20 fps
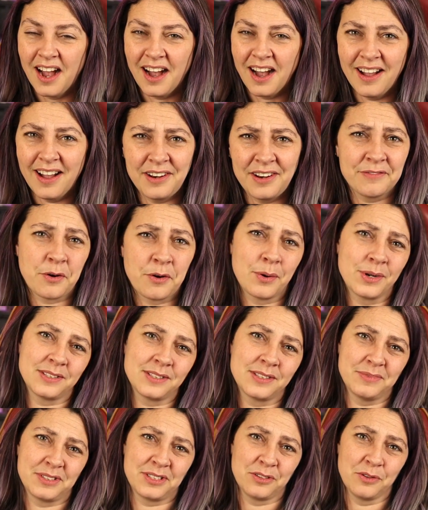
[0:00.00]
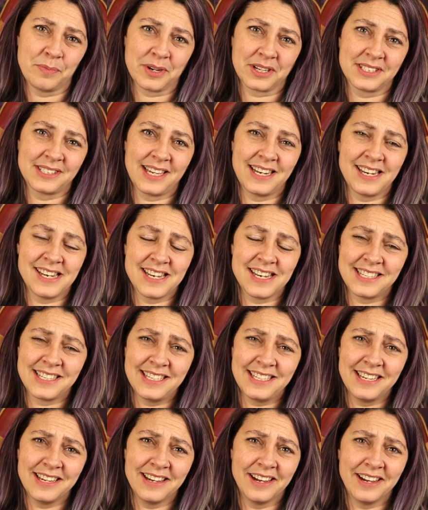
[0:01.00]
Uh, and of course, I'm super excited to
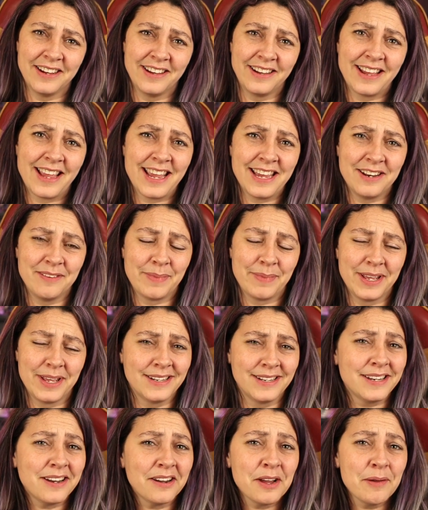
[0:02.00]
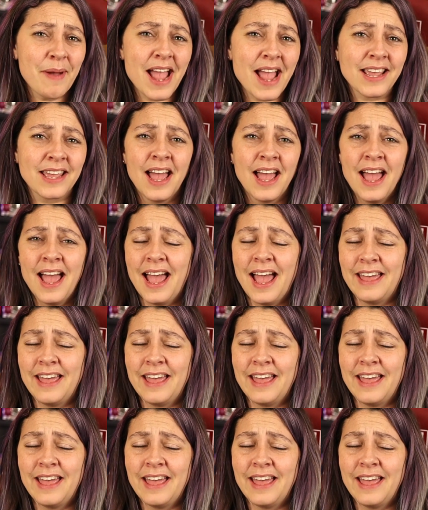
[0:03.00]
see uh, Hayden Panettiere back,